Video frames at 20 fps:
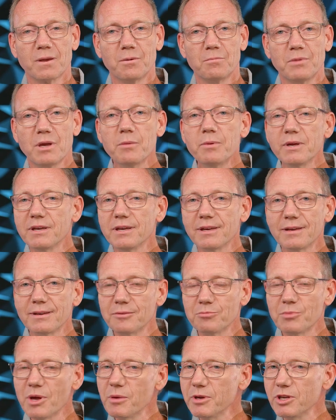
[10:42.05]

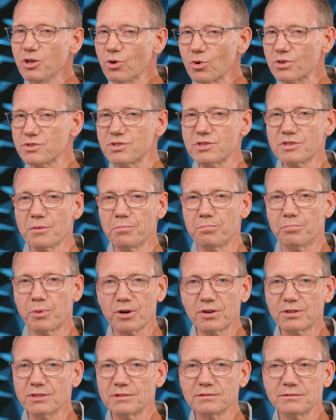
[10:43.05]
Maybe yours is a
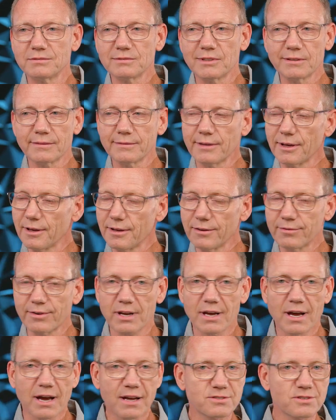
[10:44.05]
burden of a
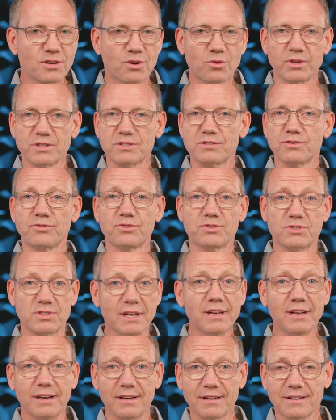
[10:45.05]
consequence of
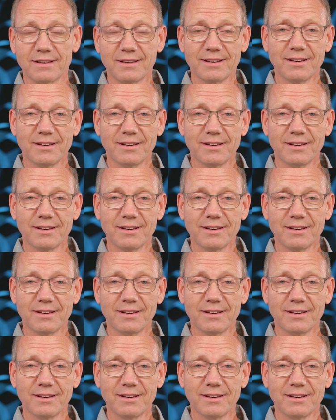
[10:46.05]
sin.